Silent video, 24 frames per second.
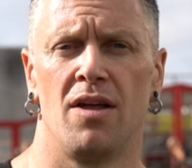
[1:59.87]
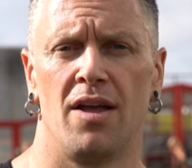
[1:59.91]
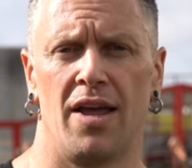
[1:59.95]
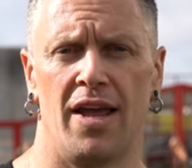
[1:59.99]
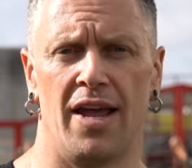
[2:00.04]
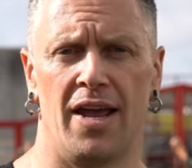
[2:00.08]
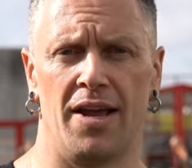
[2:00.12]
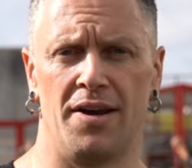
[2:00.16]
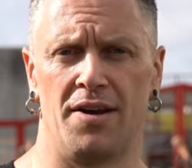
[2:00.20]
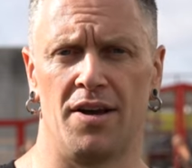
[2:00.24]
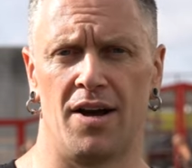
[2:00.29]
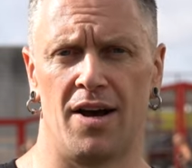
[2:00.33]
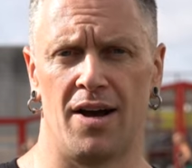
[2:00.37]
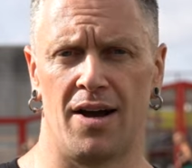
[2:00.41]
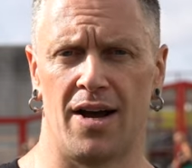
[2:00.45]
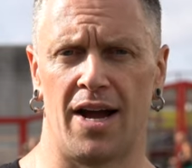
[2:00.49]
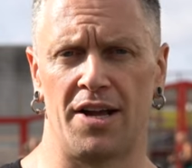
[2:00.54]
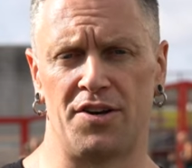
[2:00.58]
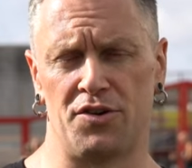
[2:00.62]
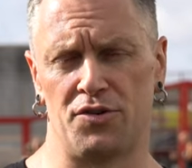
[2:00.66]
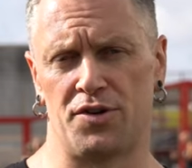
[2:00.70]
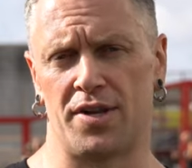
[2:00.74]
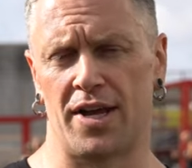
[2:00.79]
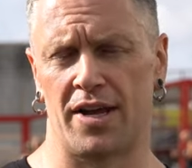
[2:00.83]
And uh,
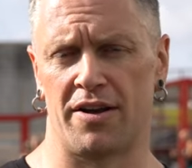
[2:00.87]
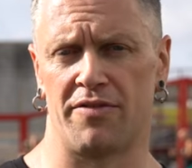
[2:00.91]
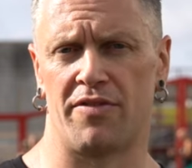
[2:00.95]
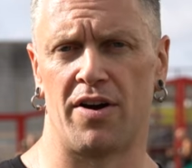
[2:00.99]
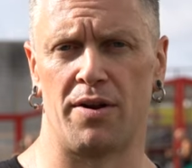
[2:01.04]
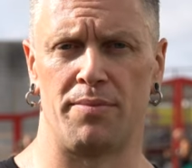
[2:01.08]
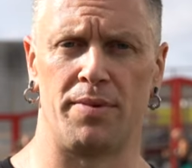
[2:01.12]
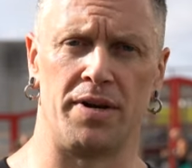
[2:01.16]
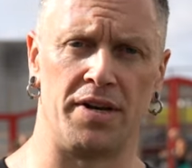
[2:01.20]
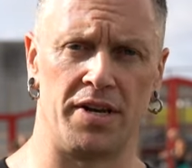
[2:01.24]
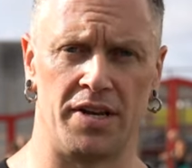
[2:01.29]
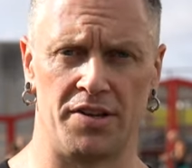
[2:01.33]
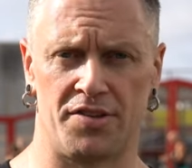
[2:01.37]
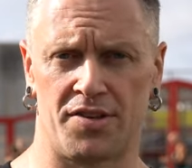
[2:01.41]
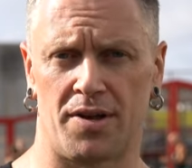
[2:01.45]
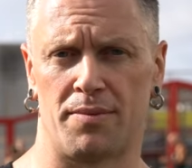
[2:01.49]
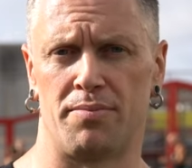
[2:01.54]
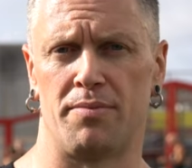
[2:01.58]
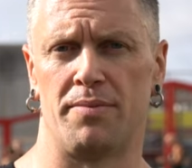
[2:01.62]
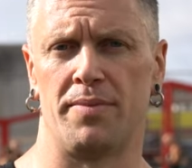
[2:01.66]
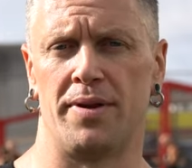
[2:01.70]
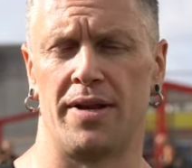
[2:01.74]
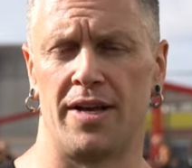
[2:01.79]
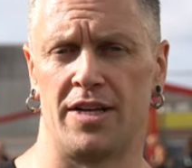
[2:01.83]
I do take a vitamin D
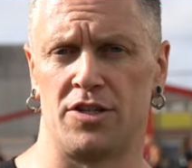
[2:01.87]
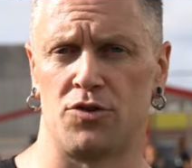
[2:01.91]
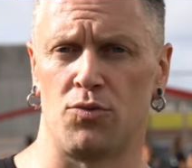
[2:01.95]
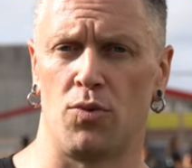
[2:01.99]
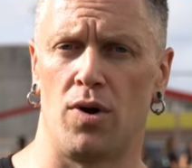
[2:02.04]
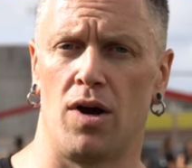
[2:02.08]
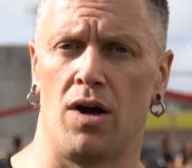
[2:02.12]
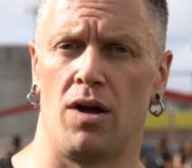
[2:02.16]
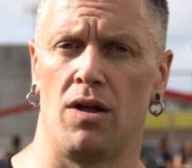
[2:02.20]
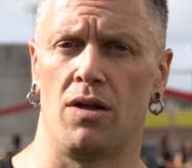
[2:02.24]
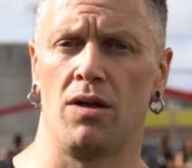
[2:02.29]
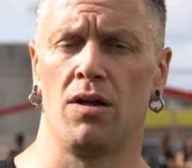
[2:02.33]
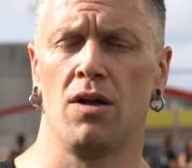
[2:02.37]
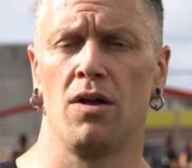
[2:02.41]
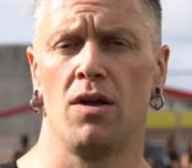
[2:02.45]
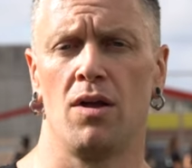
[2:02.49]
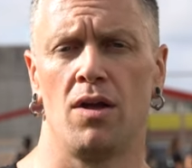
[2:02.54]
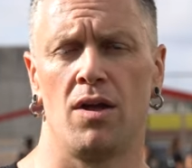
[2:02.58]
supplement as well.